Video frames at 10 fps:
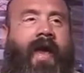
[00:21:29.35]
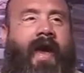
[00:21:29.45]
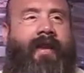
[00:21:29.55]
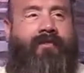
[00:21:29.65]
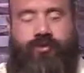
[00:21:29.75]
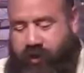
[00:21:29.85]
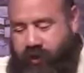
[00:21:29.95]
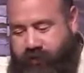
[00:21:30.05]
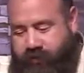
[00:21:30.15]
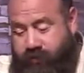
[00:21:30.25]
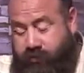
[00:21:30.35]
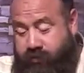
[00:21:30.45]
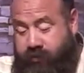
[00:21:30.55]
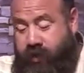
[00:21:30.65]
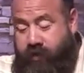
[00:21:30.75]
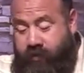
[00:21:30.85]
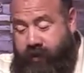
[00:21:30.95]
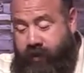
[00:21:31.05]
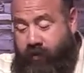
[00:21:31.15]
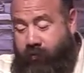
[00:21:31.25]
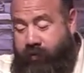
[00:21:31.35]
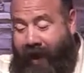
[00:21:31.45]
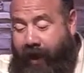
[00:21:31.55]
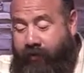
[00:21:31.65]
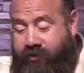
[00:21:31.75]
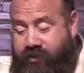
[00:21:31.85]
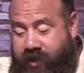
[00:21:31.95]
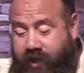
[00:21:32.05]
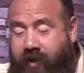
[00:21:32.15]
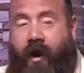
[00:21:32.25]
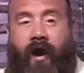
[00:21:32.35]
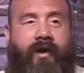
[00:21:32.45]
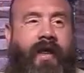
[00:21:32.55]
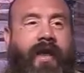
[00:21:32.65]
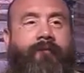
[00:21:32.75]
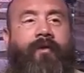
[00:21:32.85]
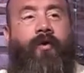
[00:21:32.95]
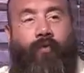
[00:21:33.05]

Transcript: and as Jesus was there with our sin on him,